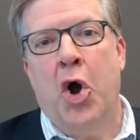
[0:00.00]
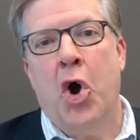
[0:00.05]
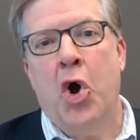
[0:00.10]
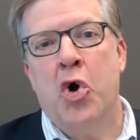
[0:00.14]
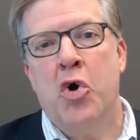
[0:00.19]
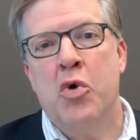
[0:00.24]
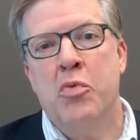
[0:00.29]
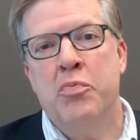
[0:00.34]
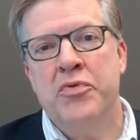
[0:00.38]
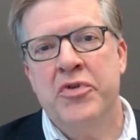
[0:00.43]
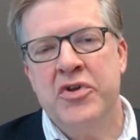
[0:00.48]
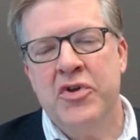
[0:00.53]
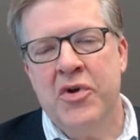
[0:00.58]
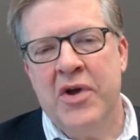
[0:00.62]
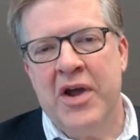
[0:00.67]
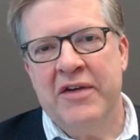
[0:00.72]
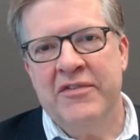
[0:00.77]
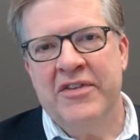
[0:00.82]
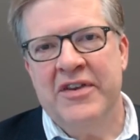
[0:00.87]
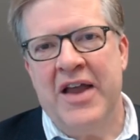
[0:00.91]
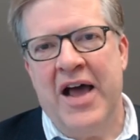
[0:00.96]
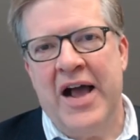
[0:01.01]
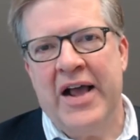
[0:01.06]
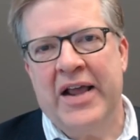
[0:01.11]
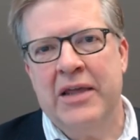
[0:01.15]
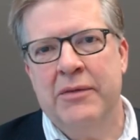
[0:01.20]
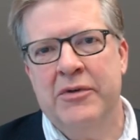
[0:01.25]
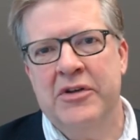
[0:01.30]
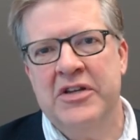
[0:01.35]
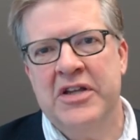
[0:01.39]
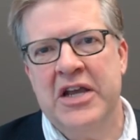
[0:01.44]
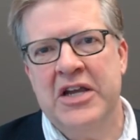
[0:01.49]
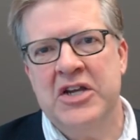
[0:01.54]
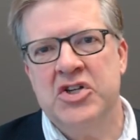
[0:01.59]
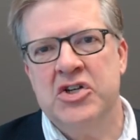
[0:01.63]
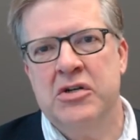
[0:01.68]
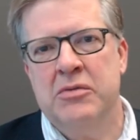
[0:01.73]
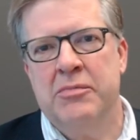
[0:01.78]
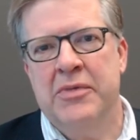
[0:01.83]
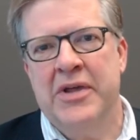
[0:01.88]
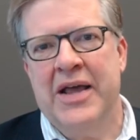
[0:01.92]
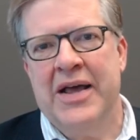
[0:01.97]
hope that you have the
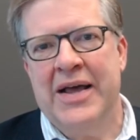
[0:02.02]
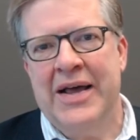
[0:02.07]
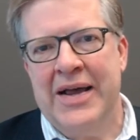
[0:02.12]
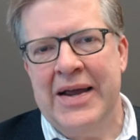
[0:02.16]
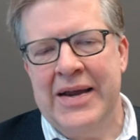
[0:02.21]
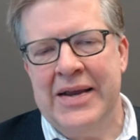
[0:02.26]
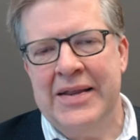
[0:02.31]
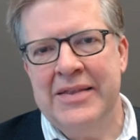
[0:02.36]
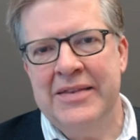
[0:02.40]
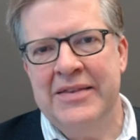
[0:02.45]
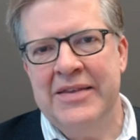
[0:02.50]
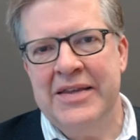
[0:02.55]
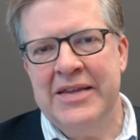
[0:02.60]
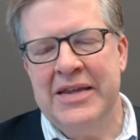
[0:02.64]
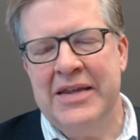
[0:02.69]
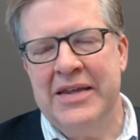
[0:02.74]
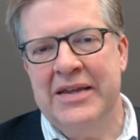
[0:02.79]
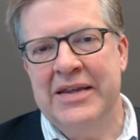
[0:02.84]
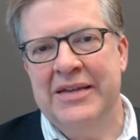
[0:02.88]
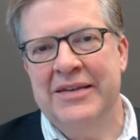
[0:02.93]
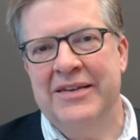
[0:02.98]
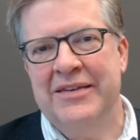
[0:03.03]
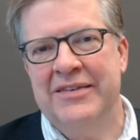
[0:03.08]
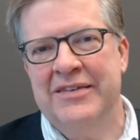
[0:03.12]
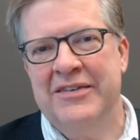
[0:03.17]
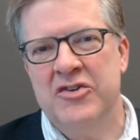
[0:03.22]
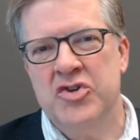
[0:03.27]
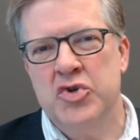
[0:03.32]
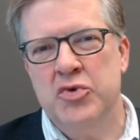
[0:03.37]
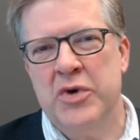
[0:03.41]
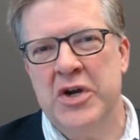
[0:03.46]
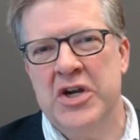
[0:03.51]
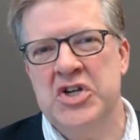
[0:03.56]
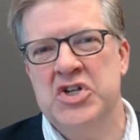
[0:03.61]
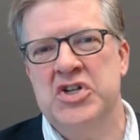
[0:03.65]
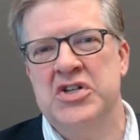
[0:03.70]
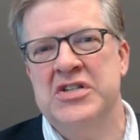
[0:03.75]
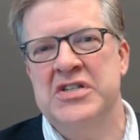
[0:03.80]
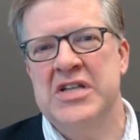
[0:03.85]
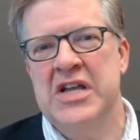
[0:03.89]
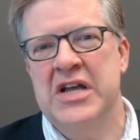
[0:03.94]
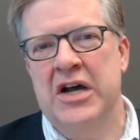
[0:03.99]
documentation behind the
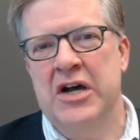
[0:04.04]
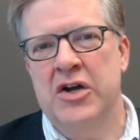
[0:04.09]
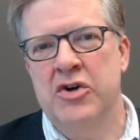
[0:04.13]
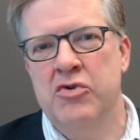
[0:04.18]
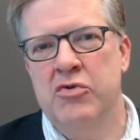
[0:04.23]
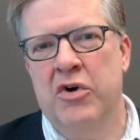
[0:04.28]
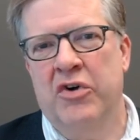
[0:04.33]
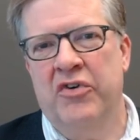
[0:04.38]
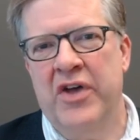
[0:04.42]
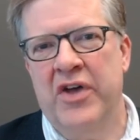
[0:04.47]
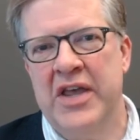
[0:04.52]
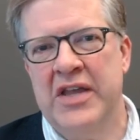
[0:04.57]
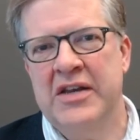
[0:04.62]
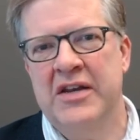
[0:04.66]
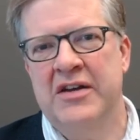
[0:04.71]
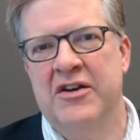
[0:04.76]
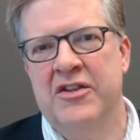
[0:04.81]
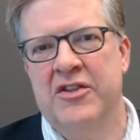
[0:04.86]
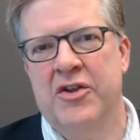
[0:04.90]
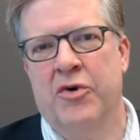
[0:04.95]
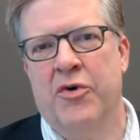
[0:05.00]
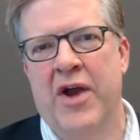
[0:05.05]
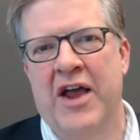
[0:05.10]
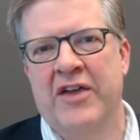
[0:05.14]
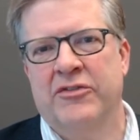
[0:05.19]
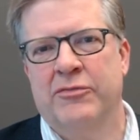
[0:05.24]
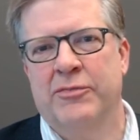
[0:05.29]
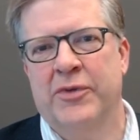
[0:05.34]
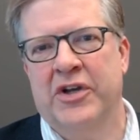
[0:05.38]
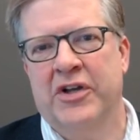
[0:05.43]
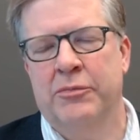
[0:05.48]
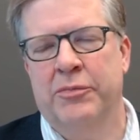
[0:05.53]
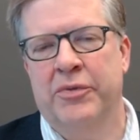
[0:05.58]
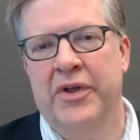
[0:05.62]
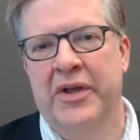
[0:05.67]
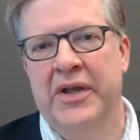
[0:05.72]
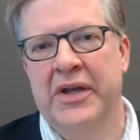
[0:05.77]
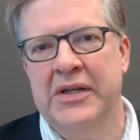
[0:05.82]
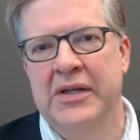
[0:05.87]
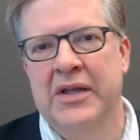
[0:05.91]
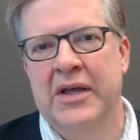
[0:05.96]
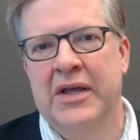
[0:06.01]
situations unrelated to the harassment
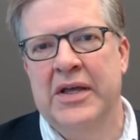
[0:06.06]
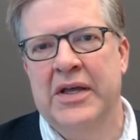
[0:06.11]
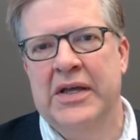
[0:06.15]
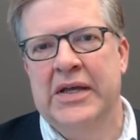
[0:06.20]
complaint